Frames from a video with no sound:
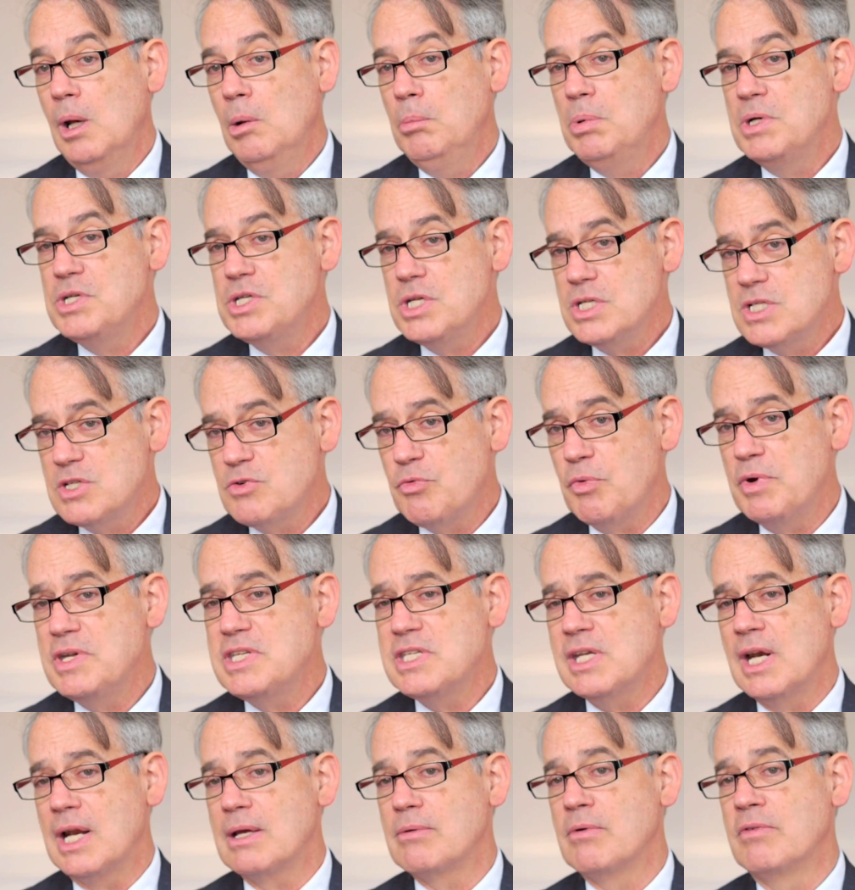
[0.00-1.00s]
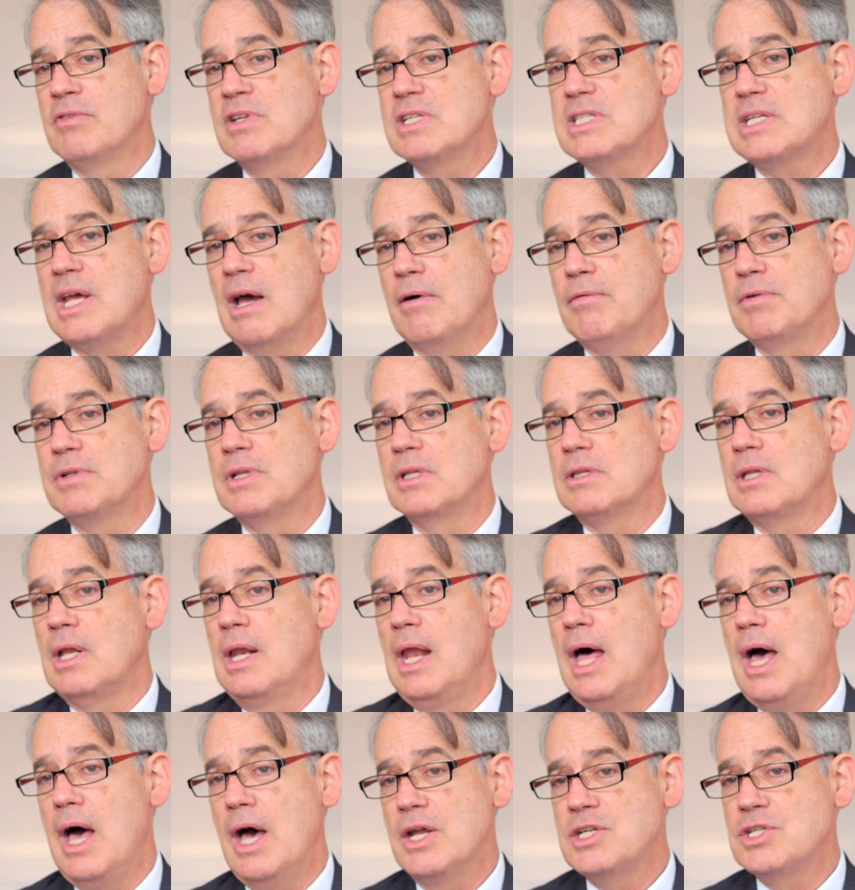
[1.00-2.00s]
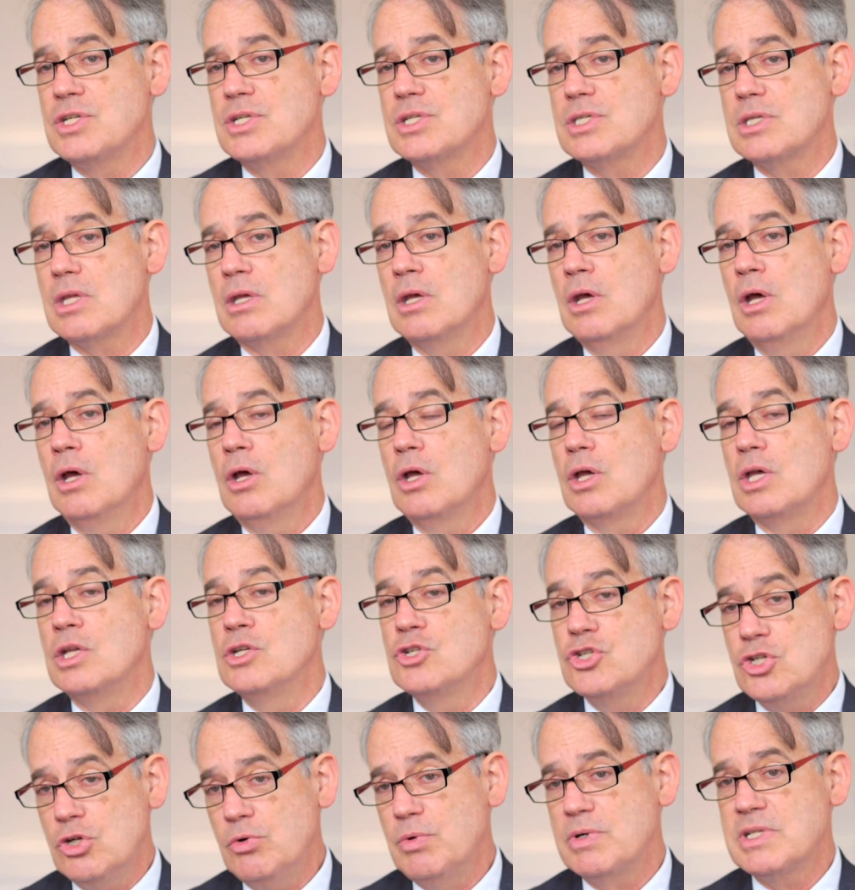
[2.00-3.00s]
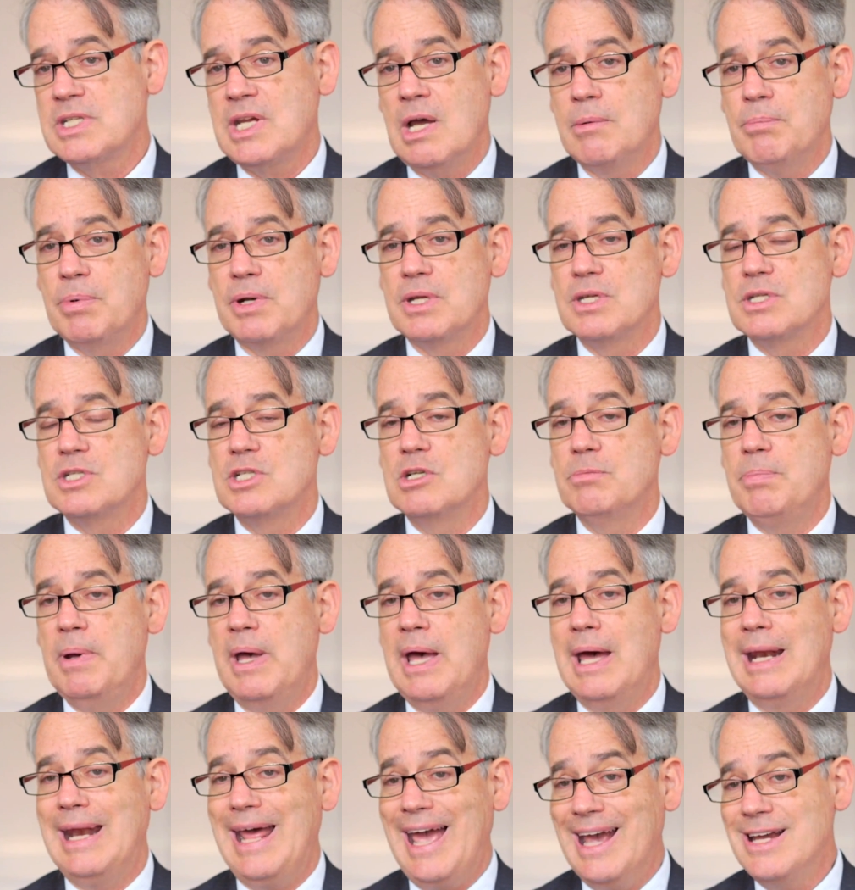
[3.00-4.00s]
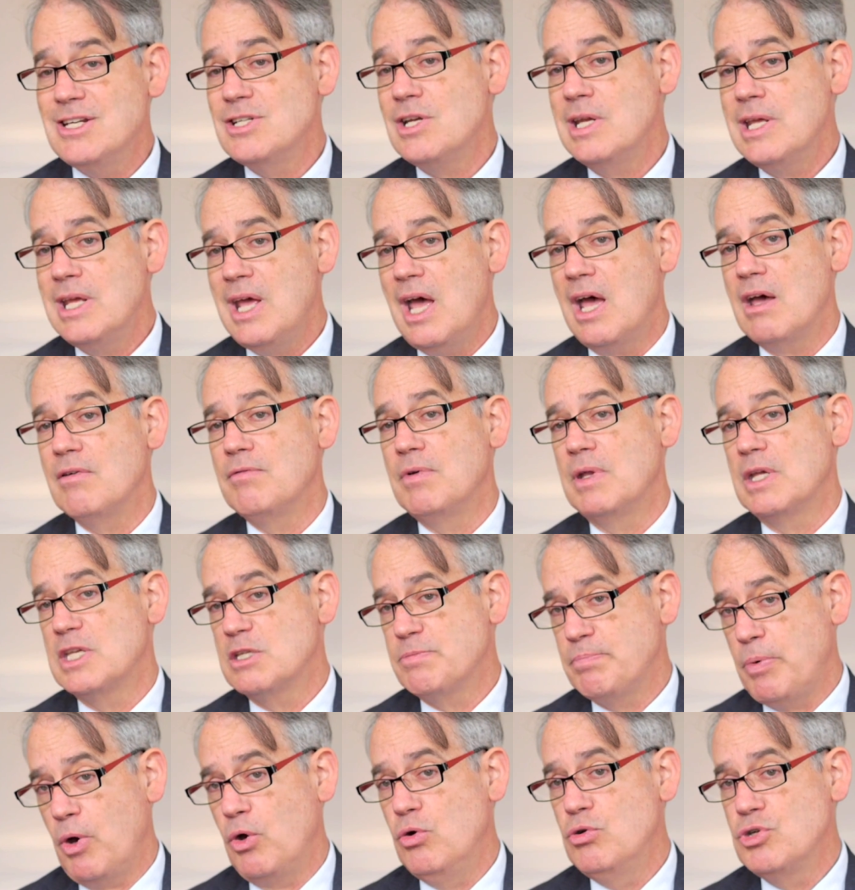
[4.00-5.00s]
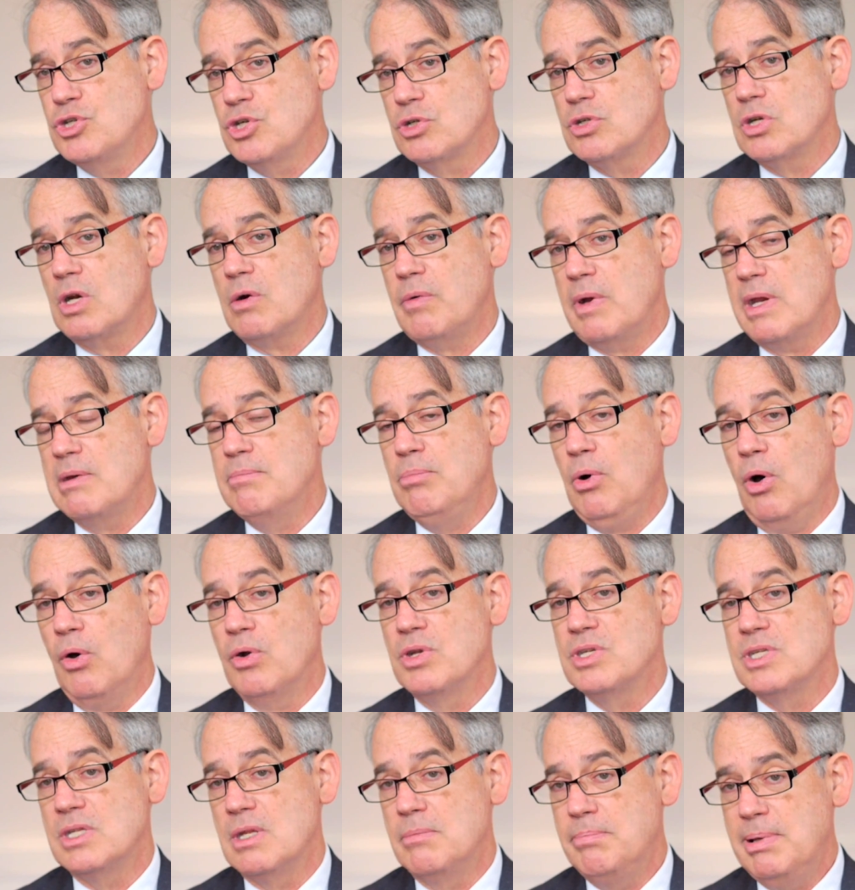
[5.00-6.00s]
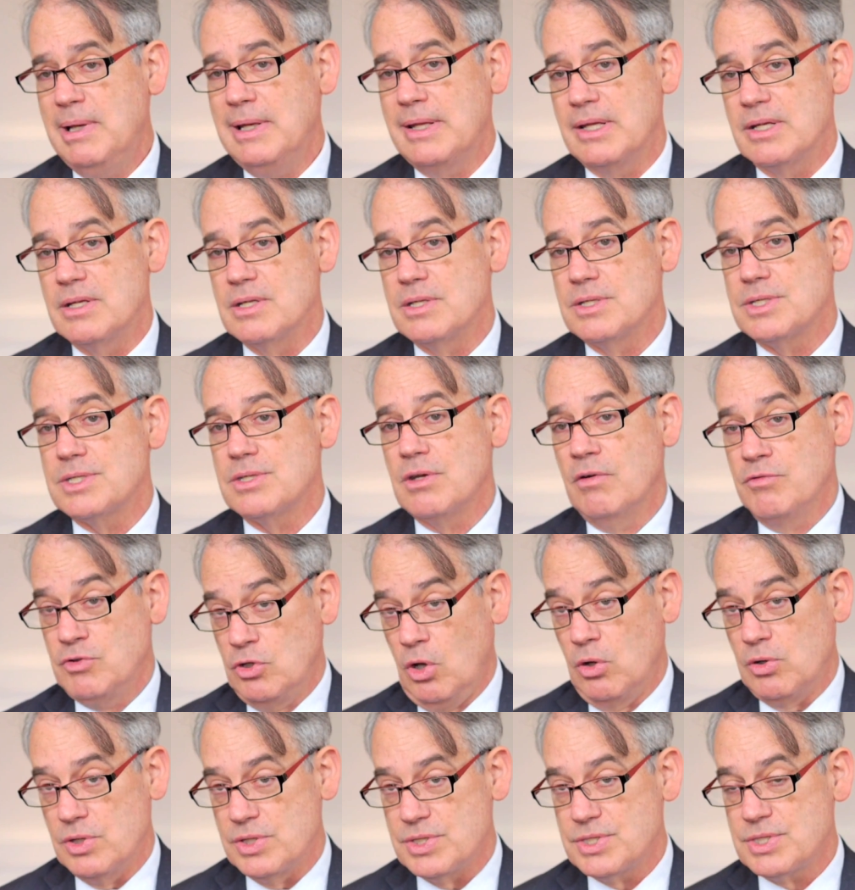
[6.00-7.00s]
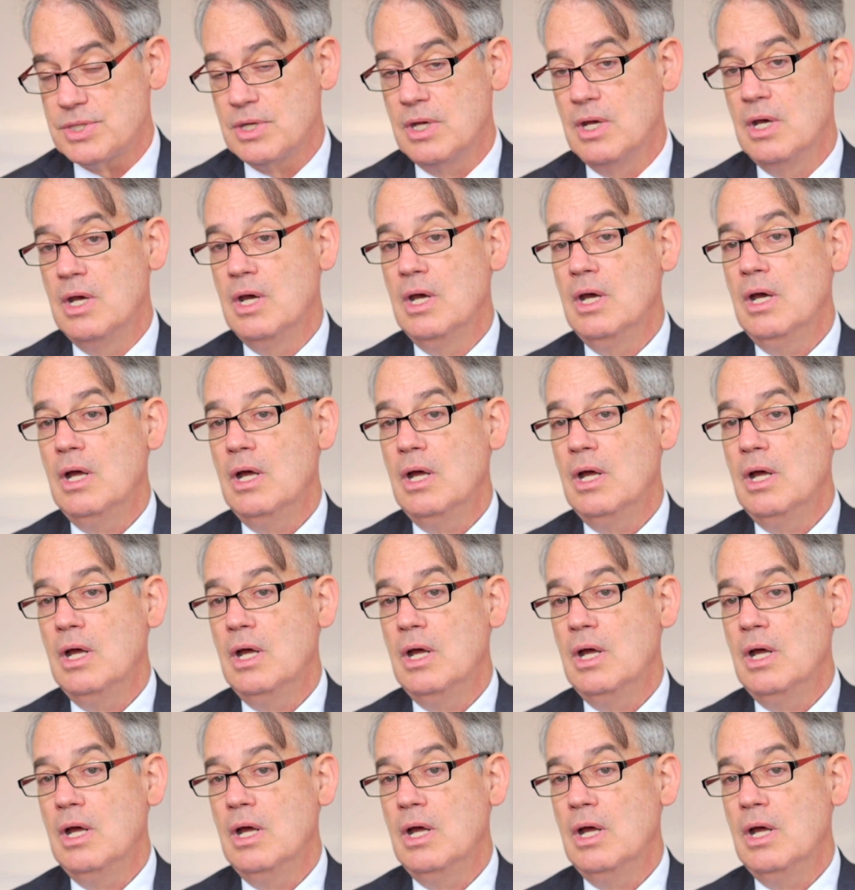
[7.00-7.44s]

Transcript: But just recently, we've discovered that the largest insurance companies in Japan actually have exposure to green bonds in the billions of dollars.